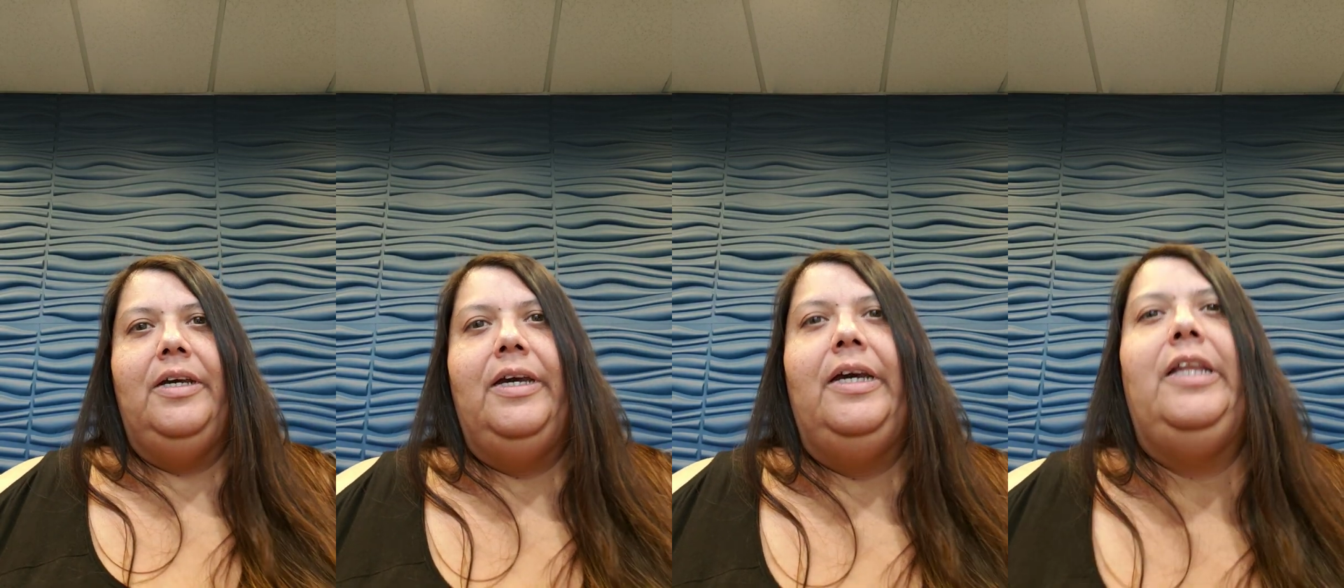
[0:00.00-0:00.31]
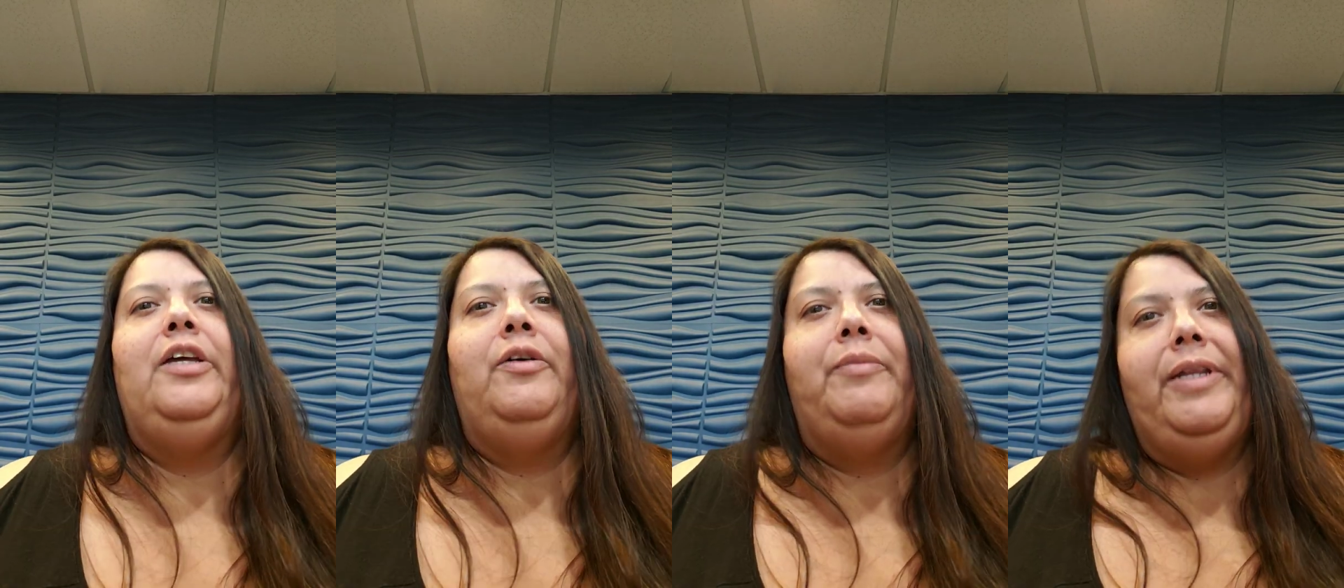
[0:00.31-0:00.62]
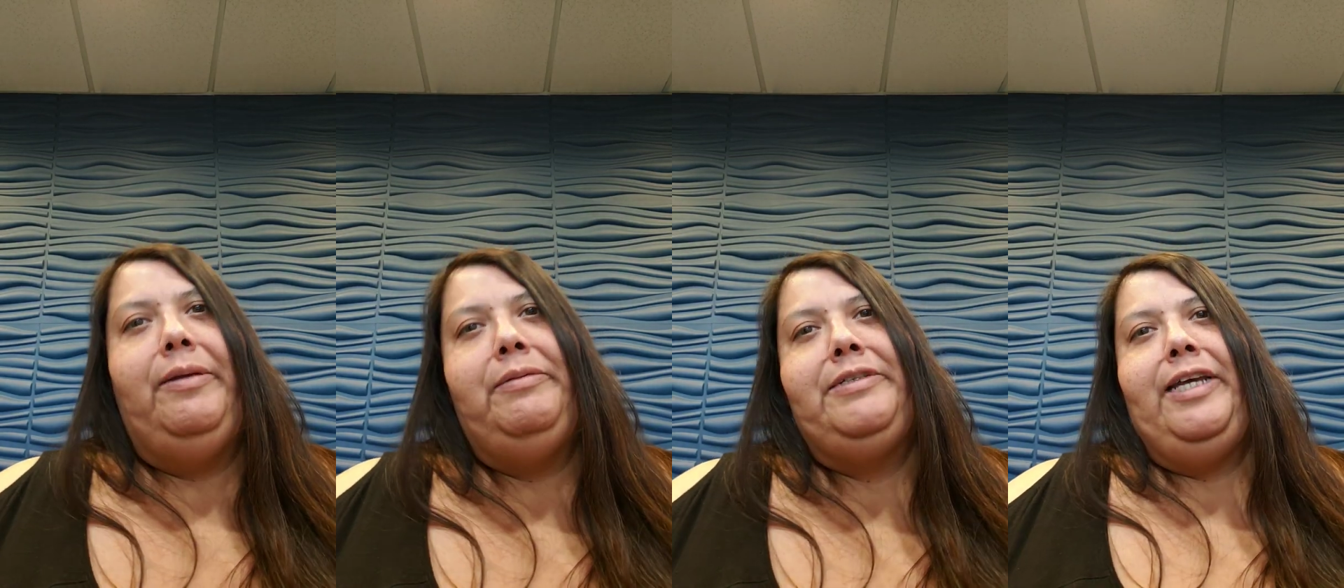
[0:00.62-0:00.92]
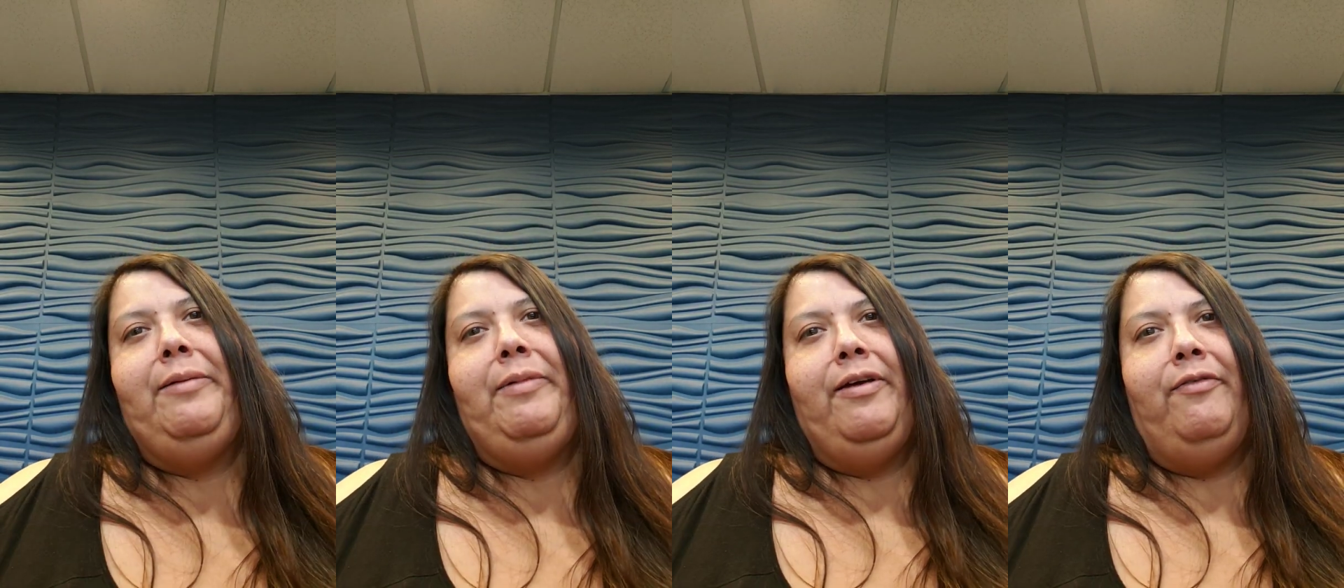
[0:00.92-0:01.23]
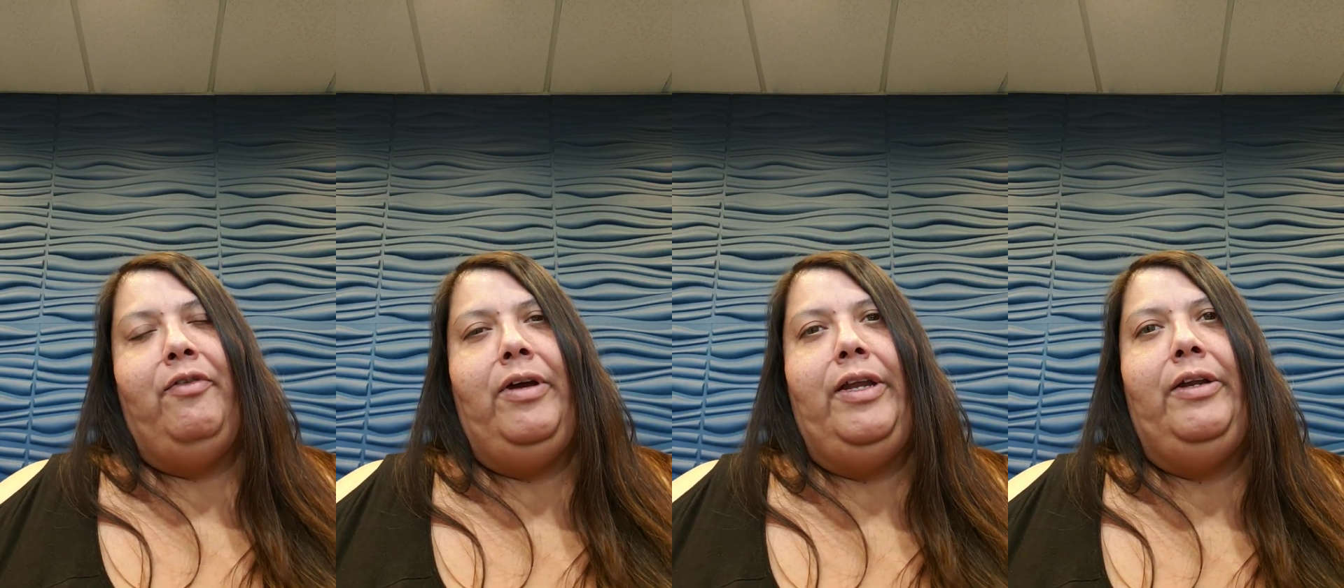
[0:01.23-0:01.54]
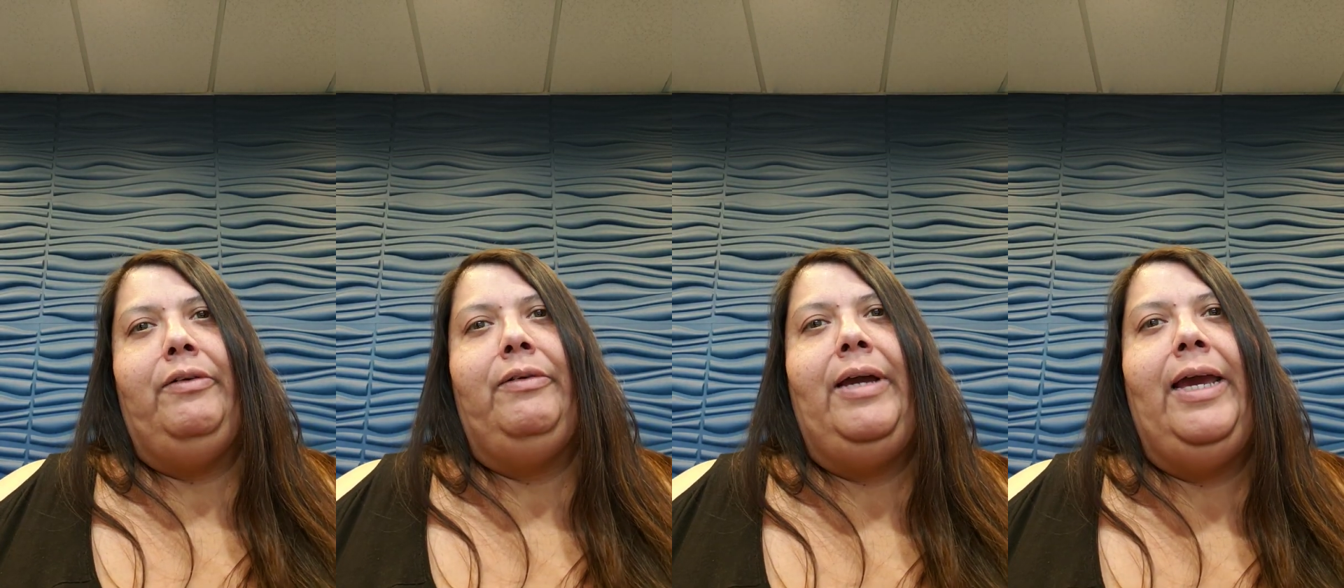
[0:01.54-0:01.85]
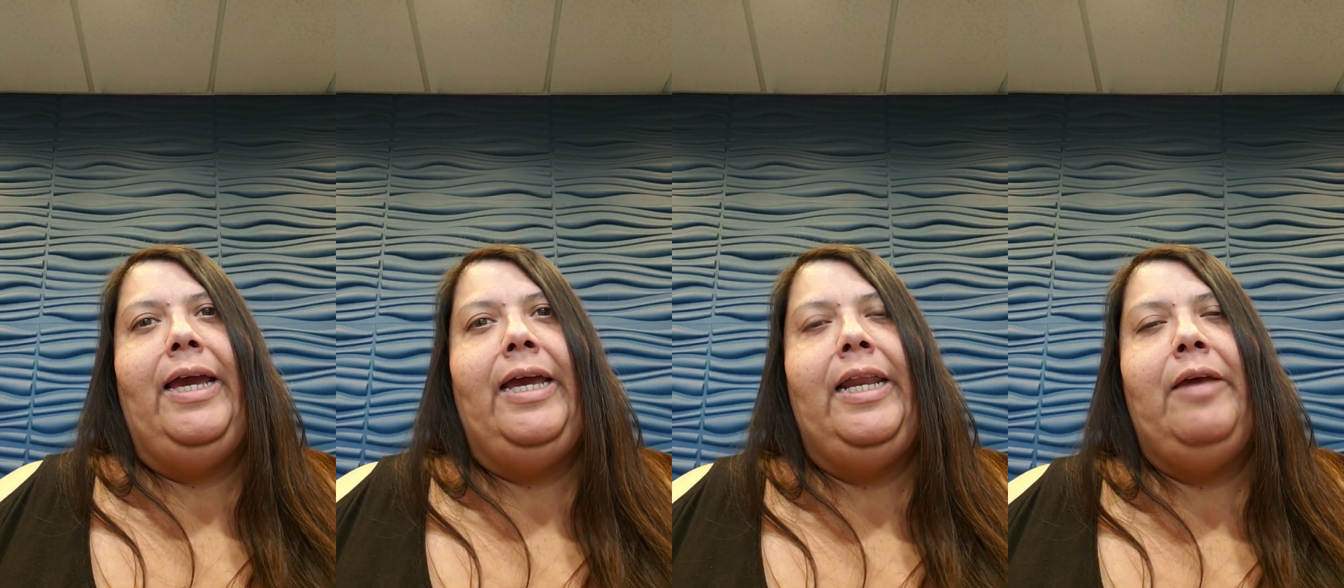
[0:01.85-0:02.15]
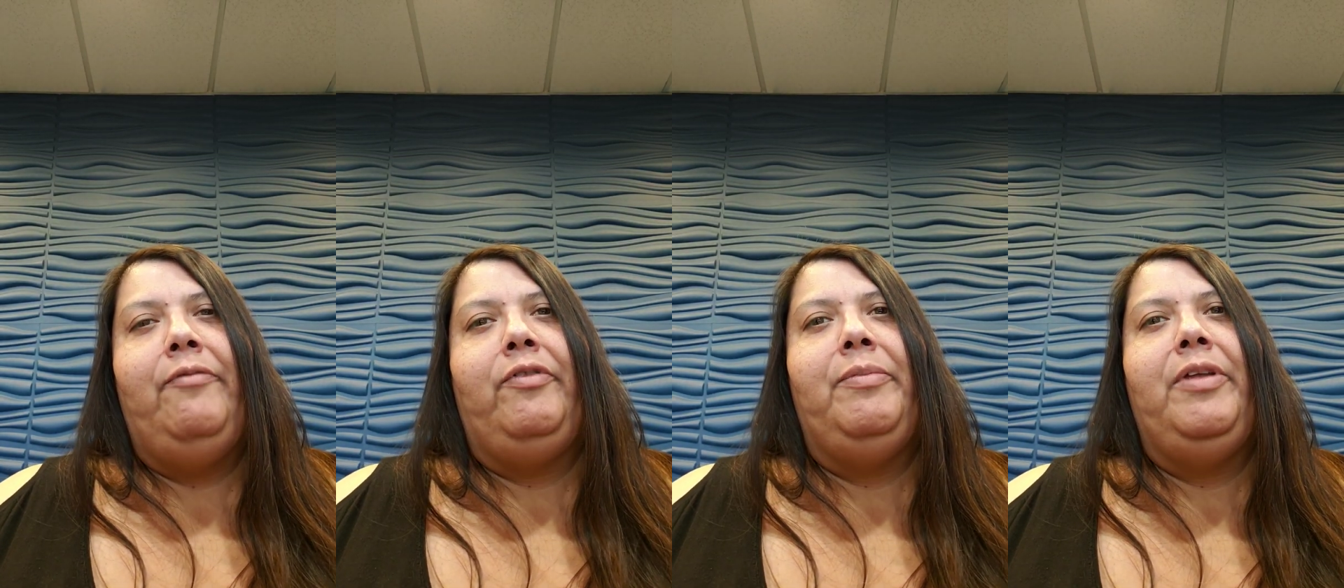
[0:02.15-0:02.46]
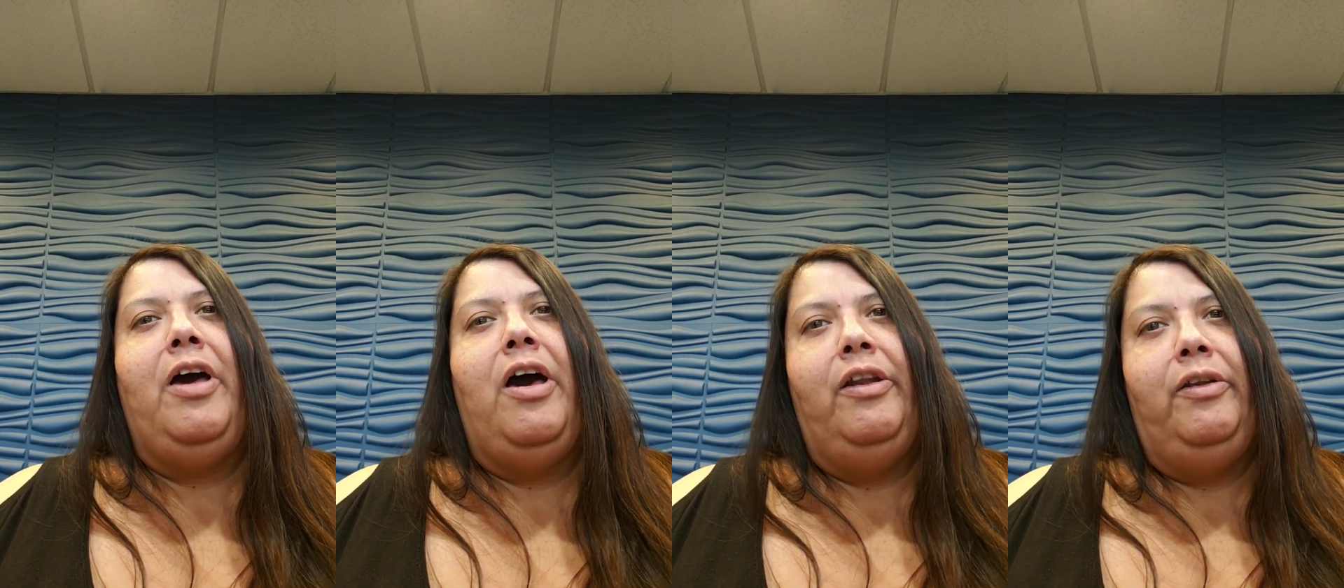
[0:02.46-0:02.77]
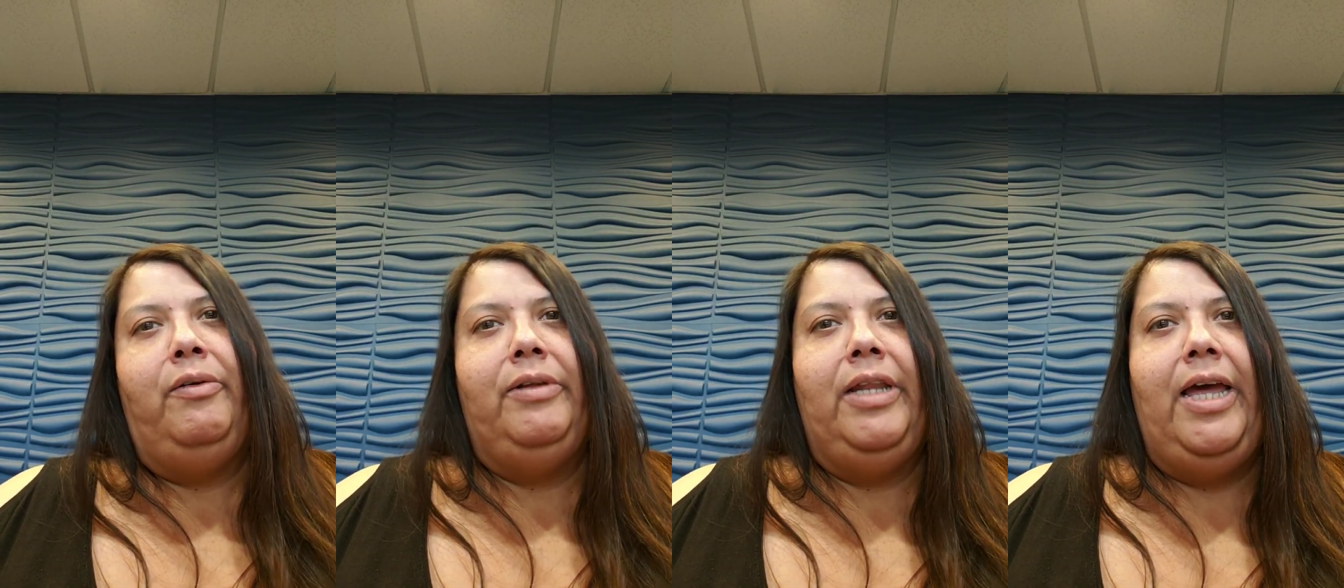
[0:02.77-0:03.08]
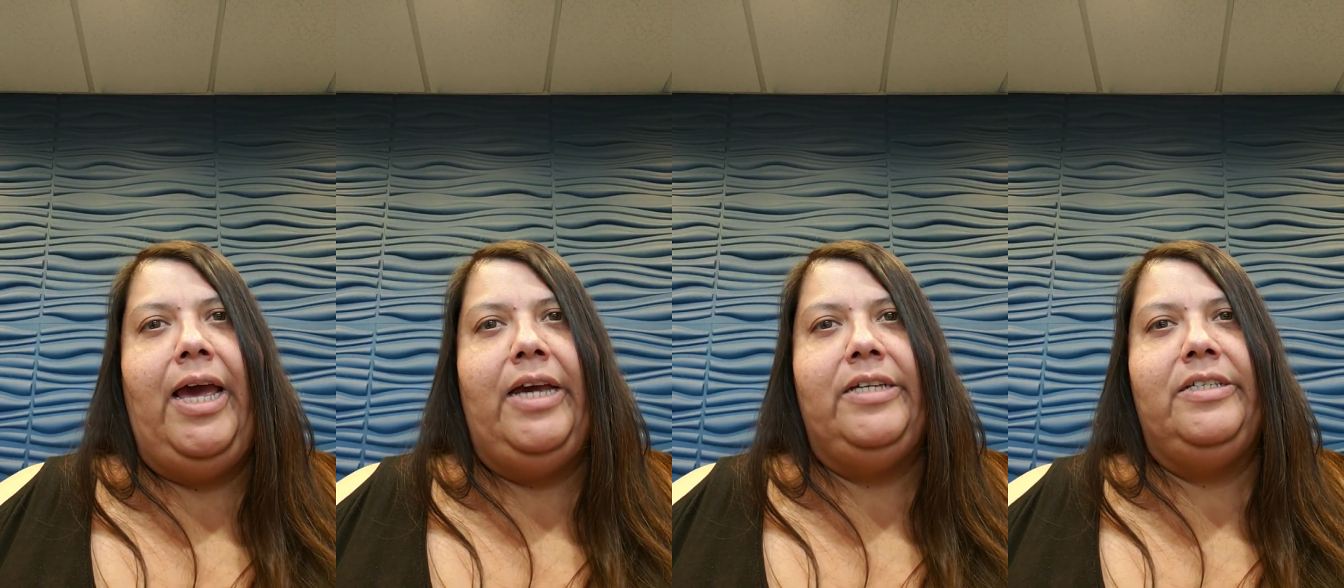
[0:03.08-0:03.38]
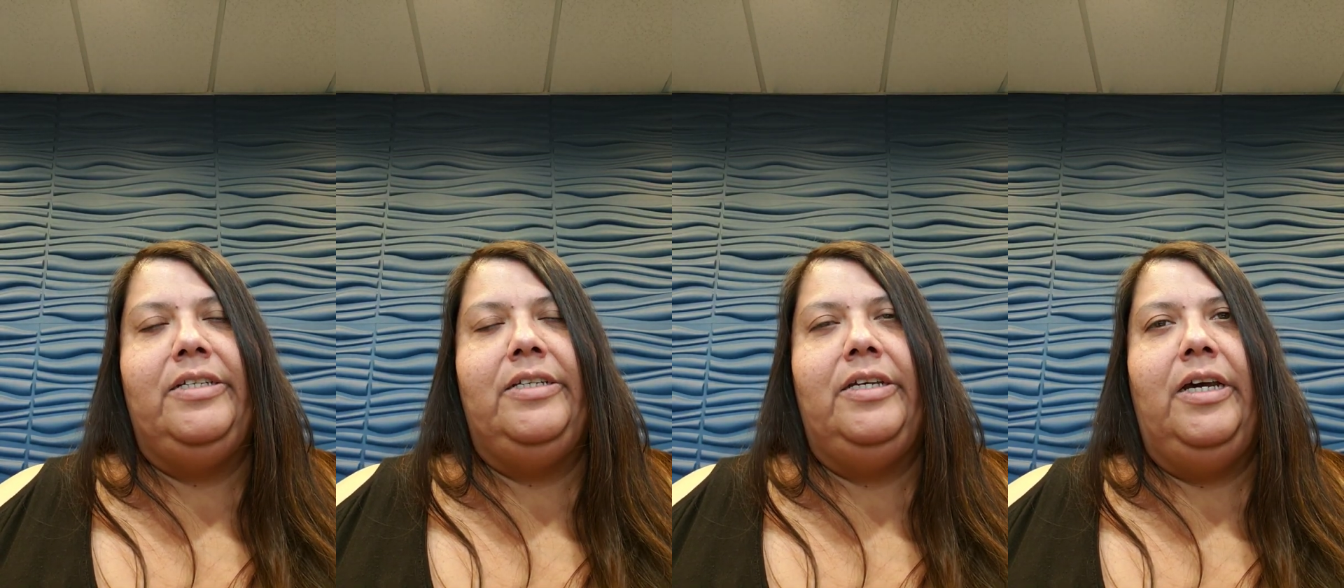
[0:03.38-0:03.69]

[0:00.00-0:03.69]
Hello, my name is Amy Alvarado and I'm from the Hondo class.